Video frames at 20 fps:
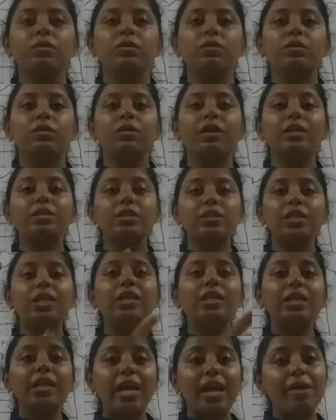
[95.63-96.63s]
Rather than
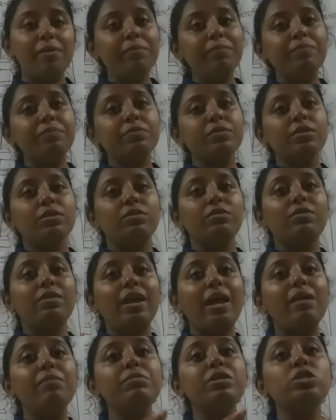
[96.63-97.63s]

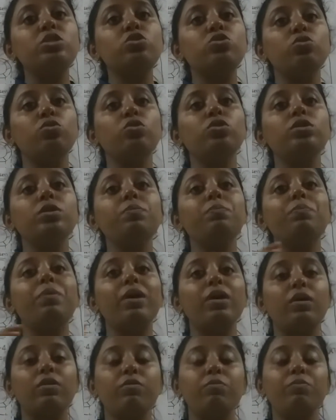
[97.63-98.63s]
RAM is store the
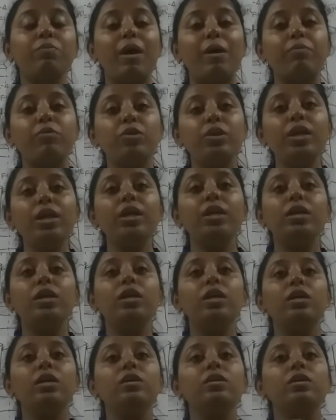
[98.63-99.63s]
memory,
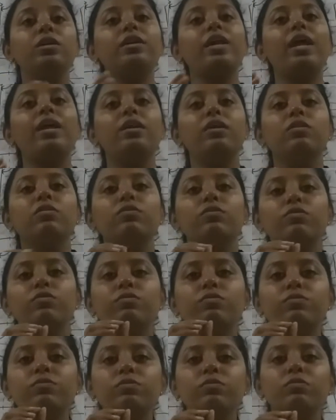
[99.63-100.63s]
RAM
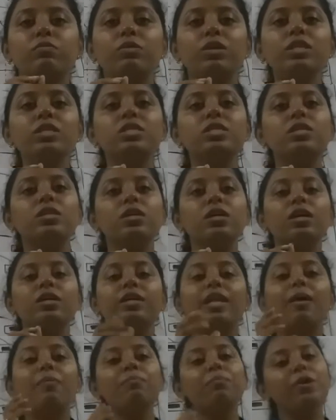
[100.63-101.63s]
means
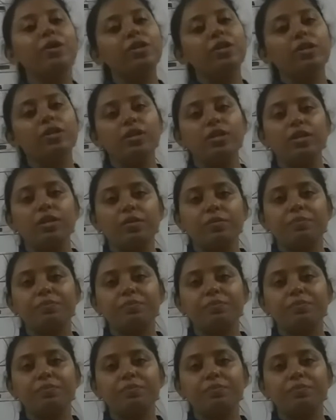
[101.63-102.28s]
temporarily.